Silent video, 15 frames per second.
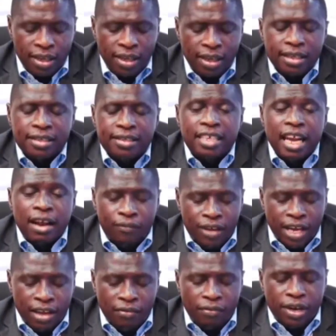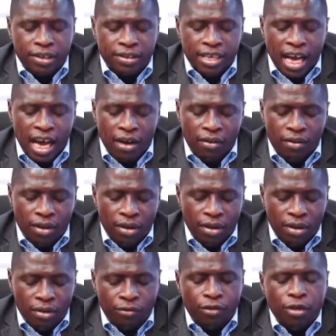self-deliverance now
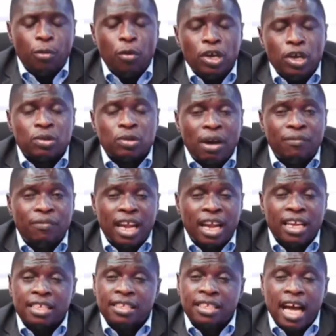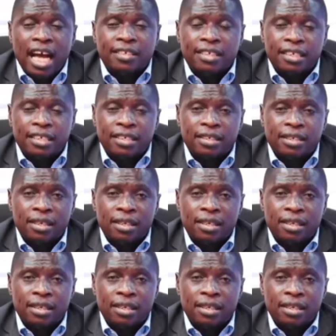from witchcraft and its curses.